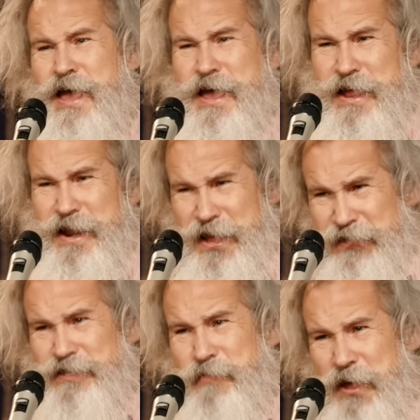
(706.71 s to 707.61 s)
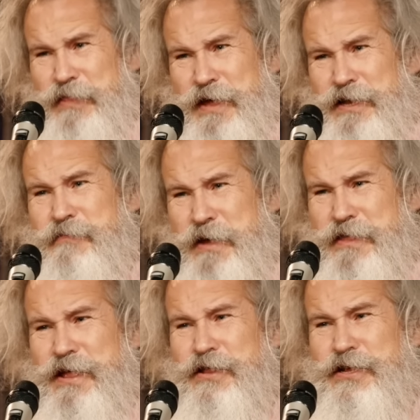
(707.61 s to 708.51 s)
it is a big thing to me
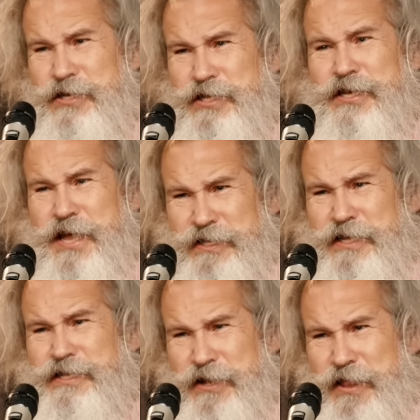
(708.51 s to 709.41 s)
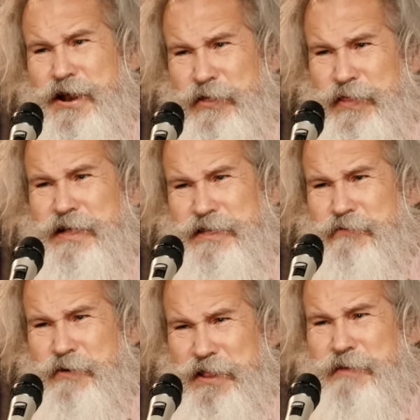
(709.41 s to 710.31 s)
just because it's the little things
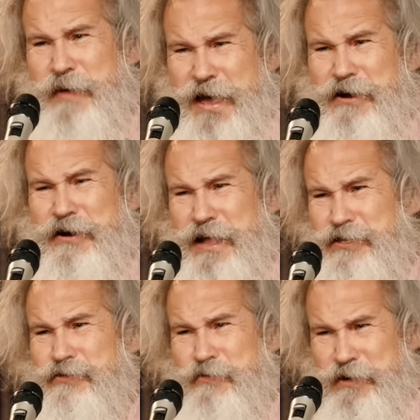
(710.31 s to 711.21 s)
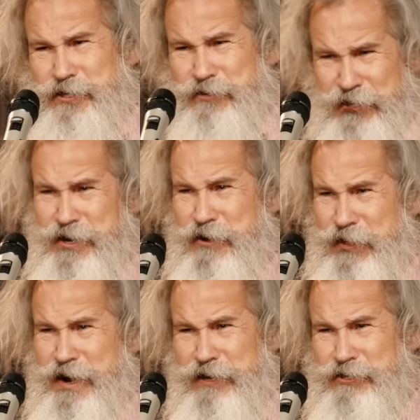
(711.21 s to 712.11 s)
that really matter. And I just want you to know
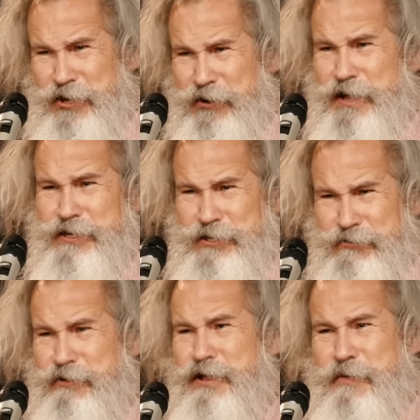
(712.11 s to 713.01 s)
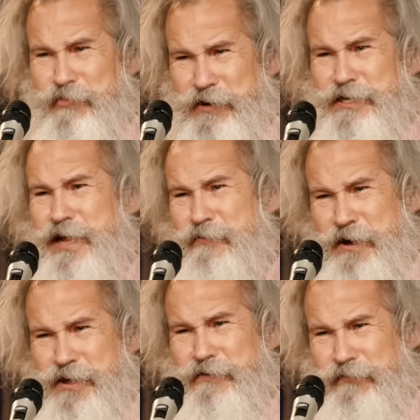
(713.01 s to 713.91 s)
that I totally and truly appreciate
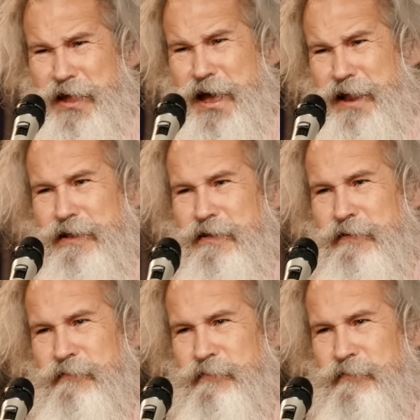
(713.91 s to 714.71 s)
what you've done